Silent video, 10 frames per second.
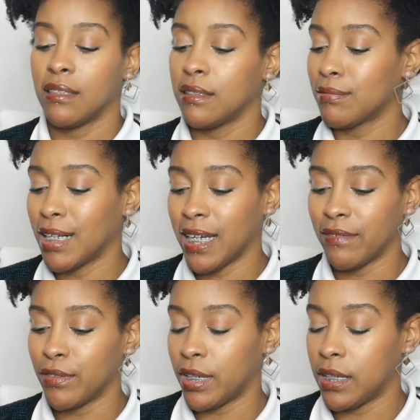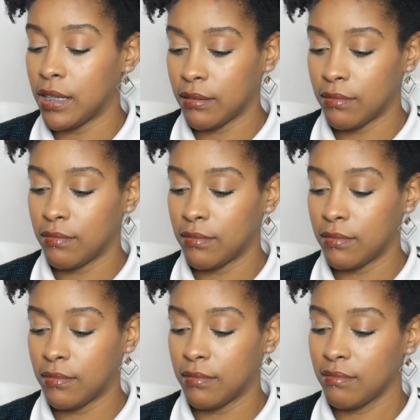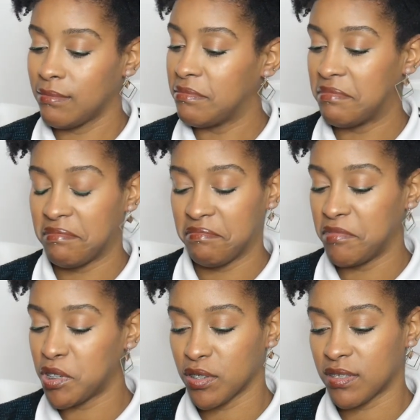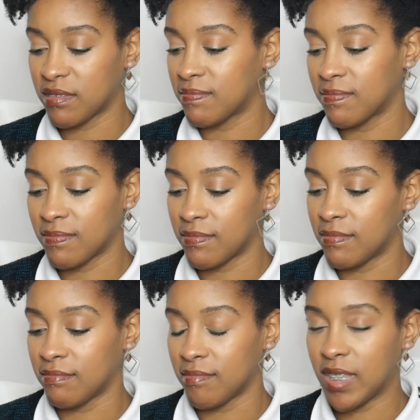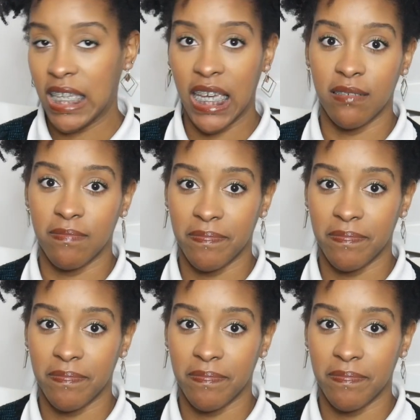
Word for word: this one I have no idea. Just, yeah.